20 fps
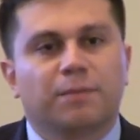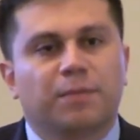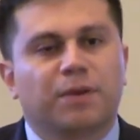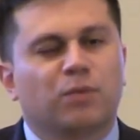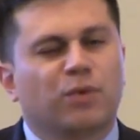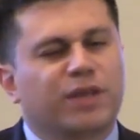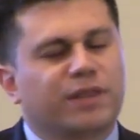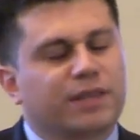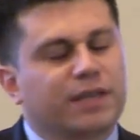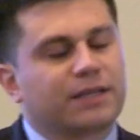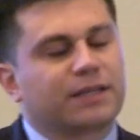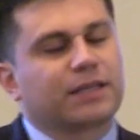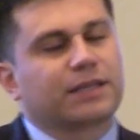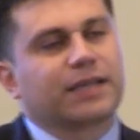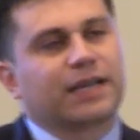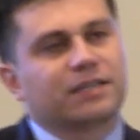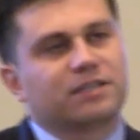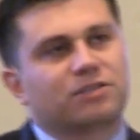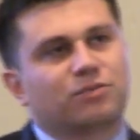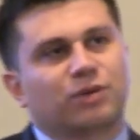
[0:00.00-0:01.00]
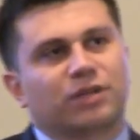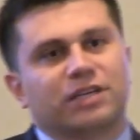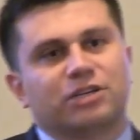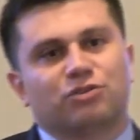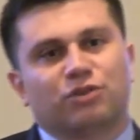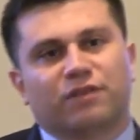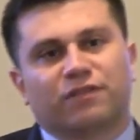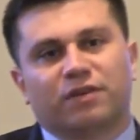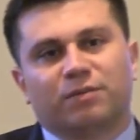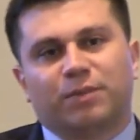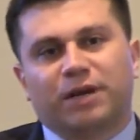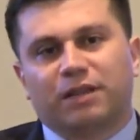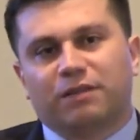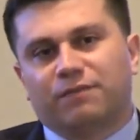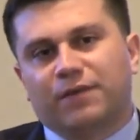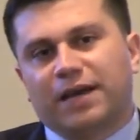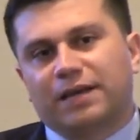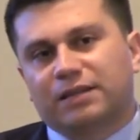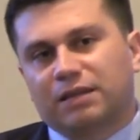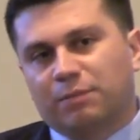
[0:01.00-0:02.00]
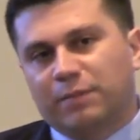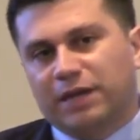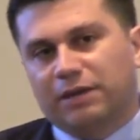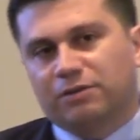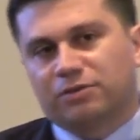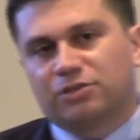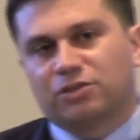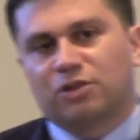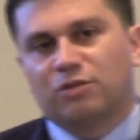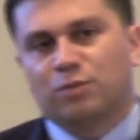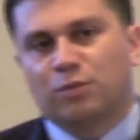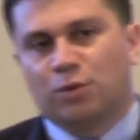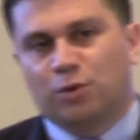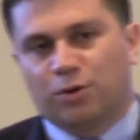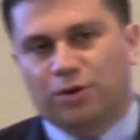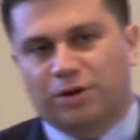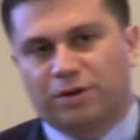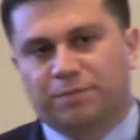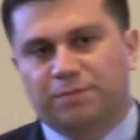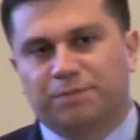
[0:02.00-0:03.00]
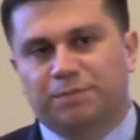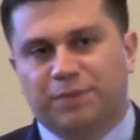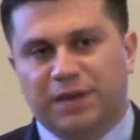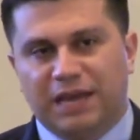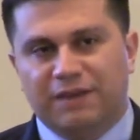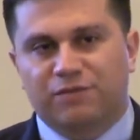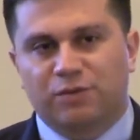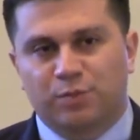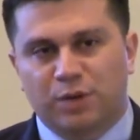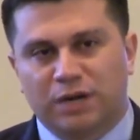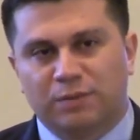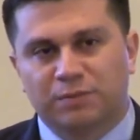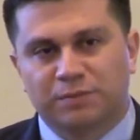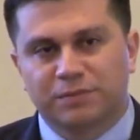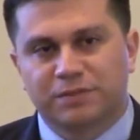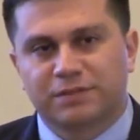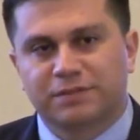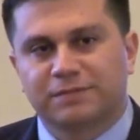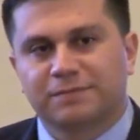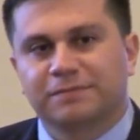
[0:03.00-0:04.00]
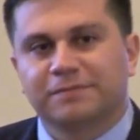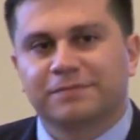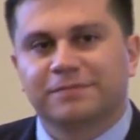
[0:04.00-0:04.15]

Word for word: but we think that that's really driven by the fact that males show more behavior problems